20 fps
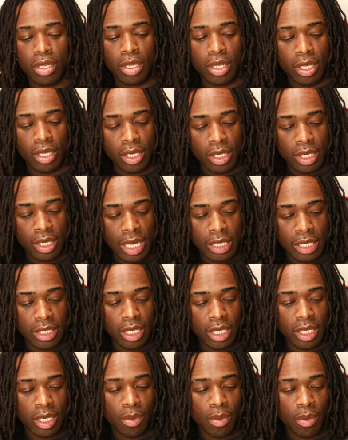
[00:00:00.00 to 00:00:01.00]
not taking
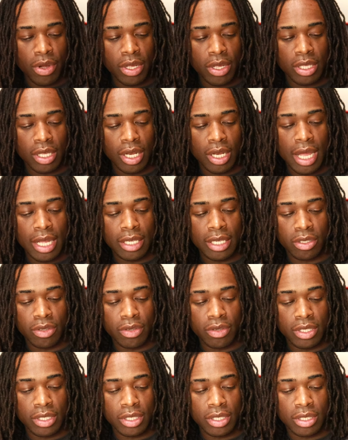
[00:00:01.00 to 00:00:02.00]
a breathalyzer
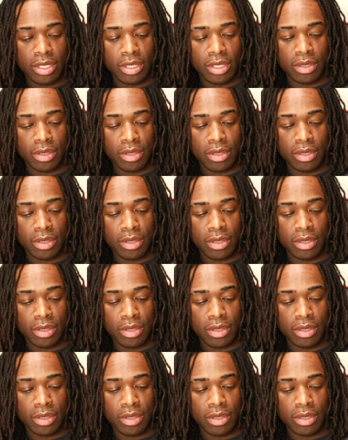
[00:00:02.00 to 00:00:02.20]
is